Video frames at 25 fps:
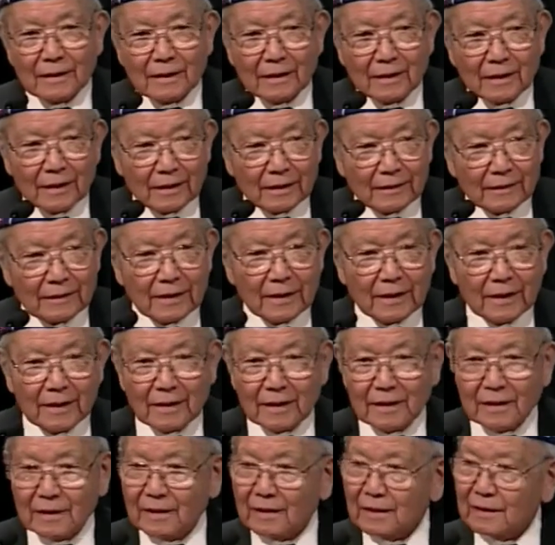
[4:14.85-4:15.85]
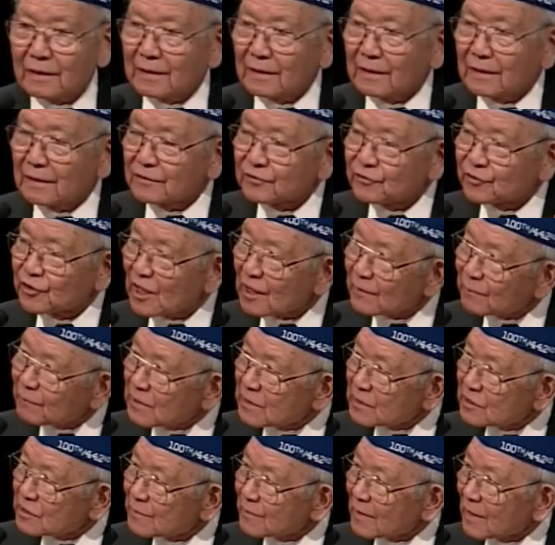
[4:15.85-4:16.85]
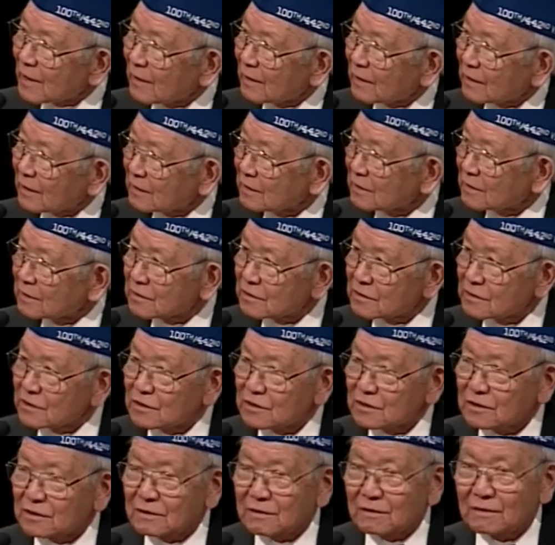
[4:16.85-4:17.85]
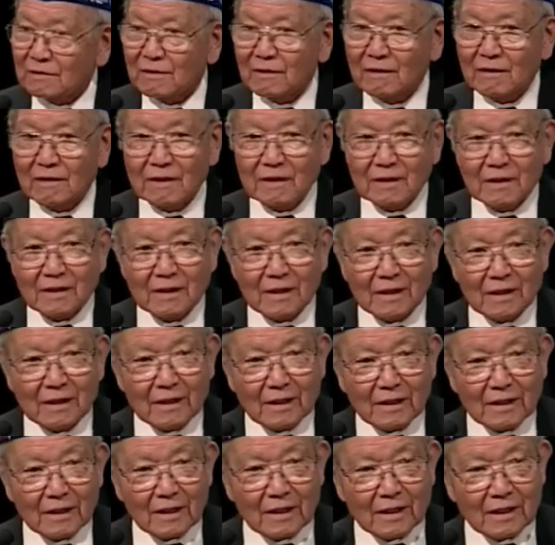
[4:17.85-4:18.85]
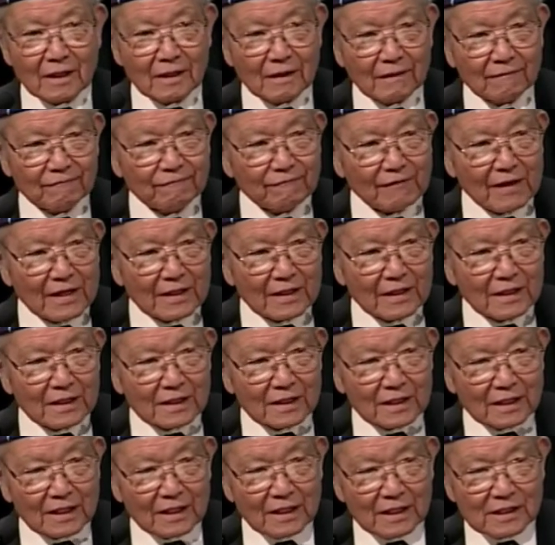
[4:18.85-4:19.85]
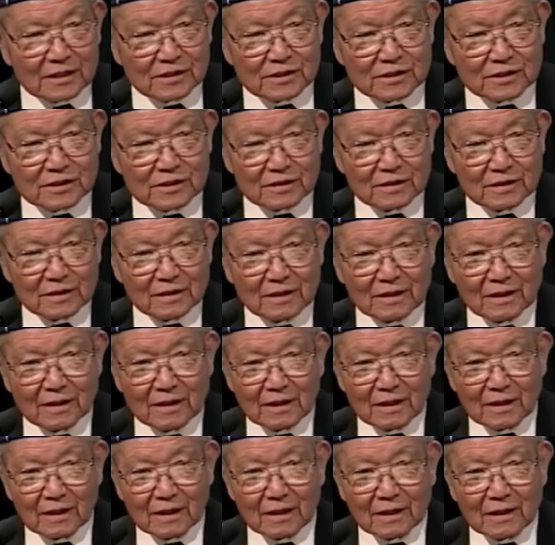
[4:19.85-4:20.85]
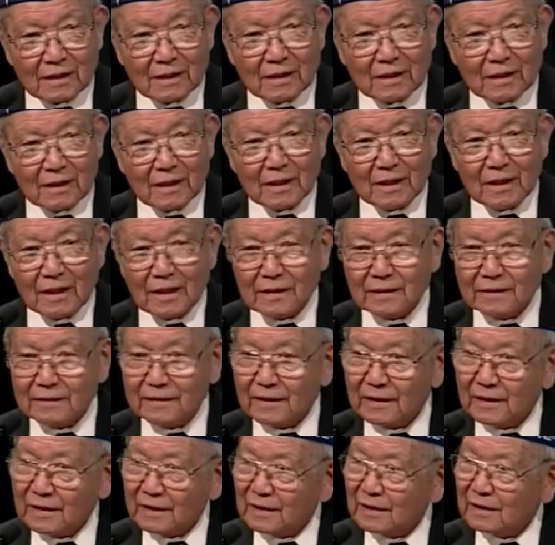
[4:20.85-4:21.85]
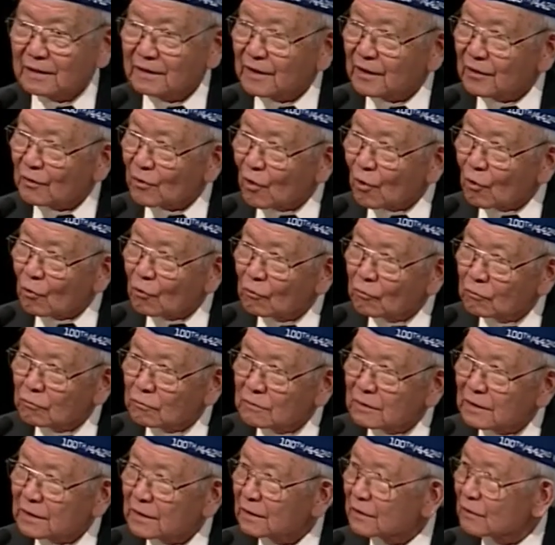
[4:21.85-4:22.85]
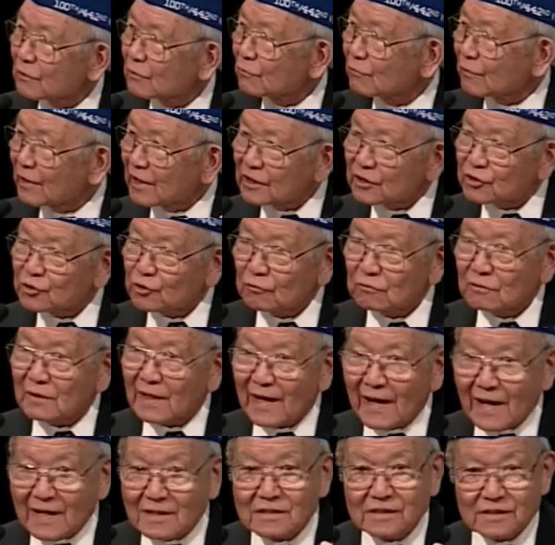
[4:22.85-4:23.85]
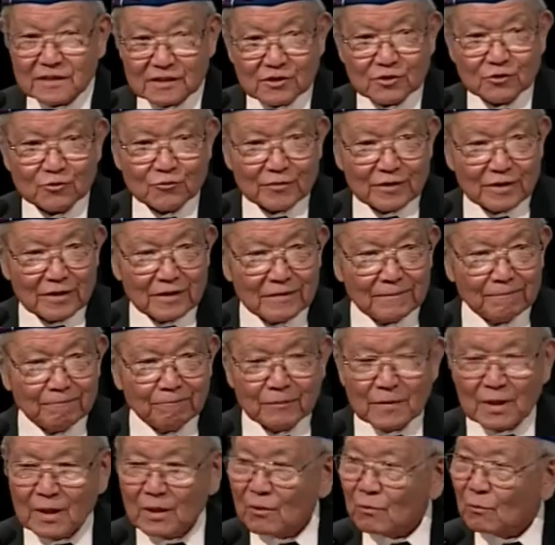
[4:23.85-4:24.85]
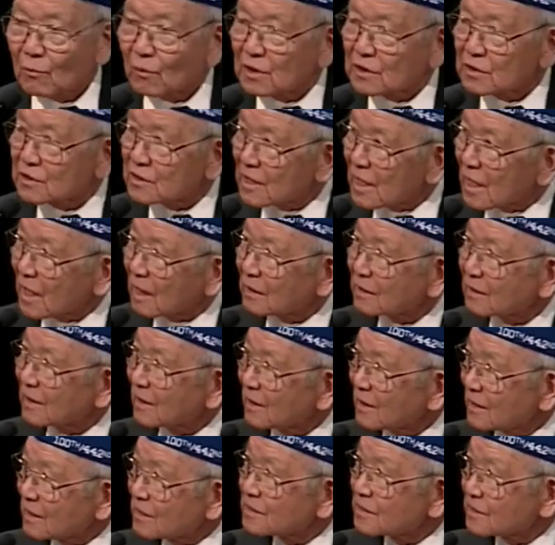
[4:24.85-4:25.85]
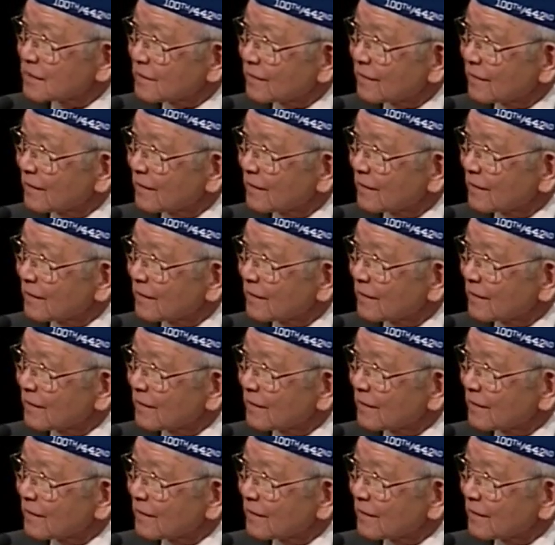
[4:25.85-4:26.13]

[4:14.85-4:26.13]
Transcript: uh, the Japanese Americans uh, fighting against uh, the, their own racial ancestry was not an easy